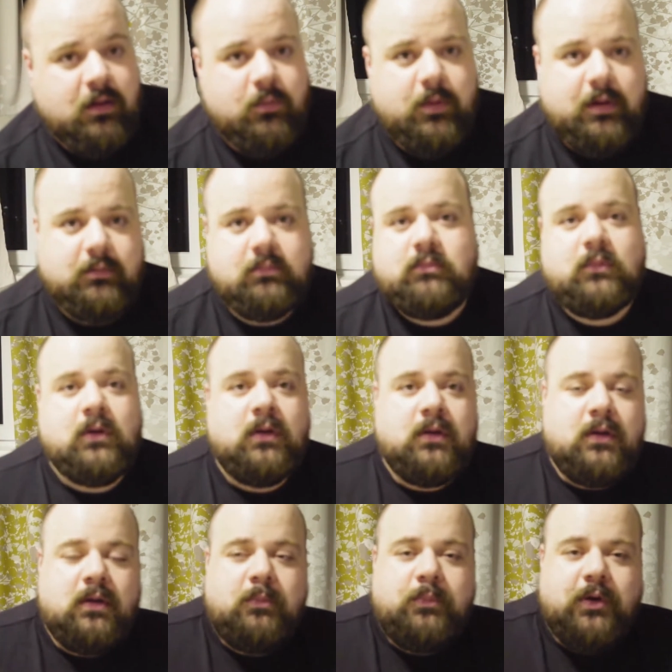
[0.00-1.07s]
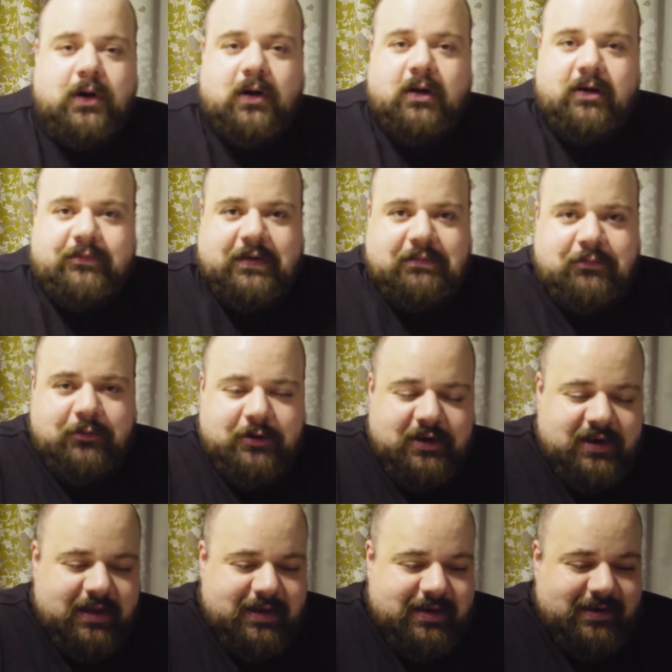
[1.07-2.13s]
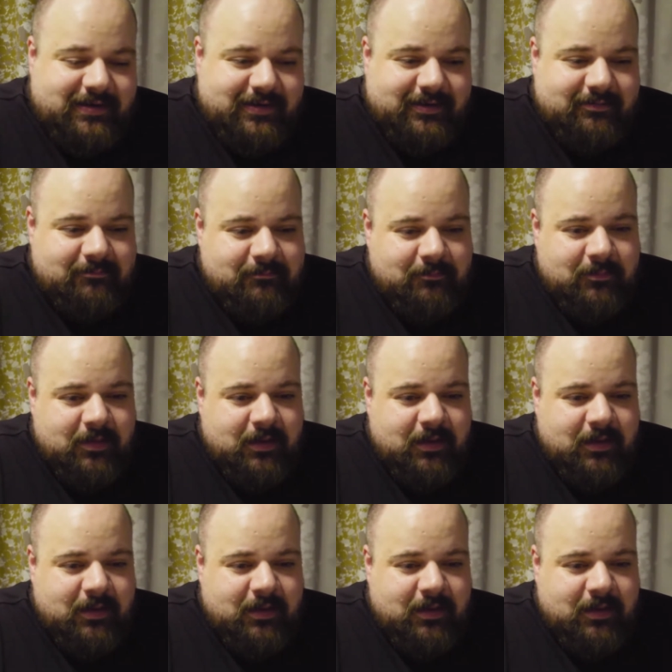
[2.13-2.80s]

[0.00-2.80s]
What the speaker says: well, put a lot of effort in editing.